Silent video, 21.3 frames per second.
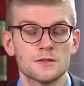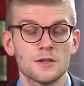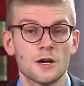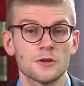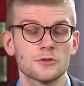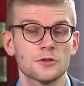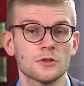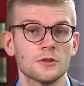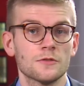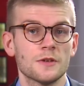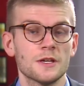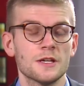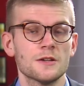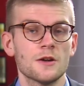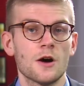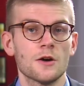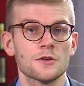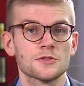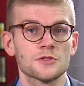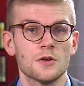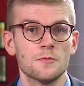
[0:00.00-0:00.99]
Dr. Levine
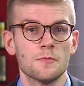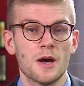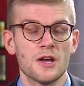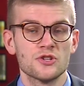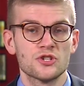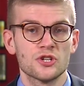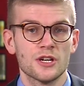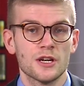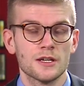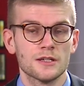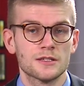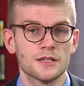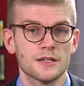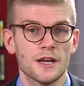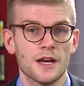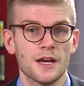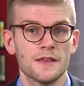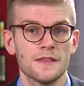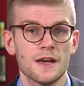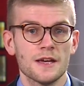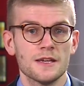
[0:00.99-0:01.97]
also mentioning
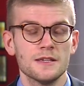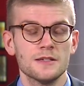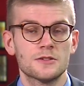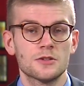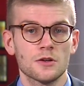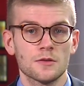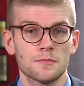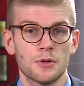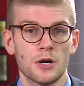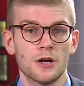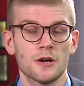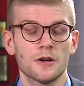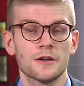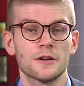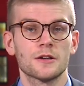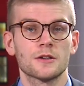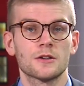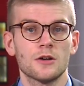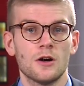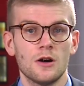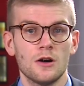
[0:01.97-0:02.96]
today that he took part
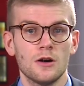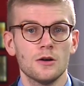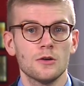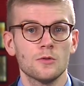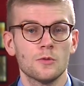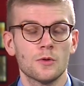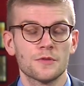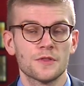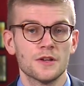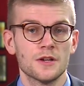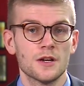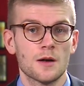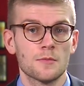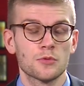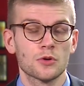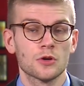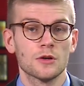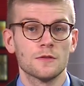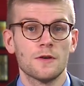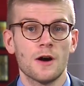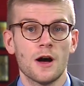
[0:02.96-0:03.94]
in a call with a
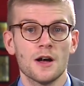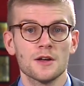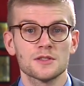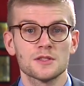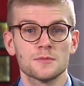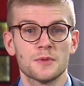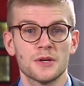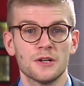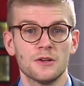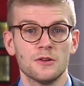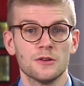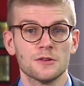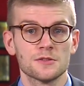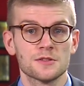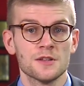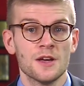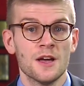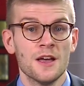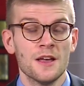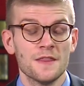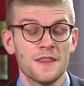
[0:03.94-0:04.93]
number of
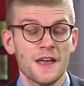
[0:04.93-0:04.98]
hospitals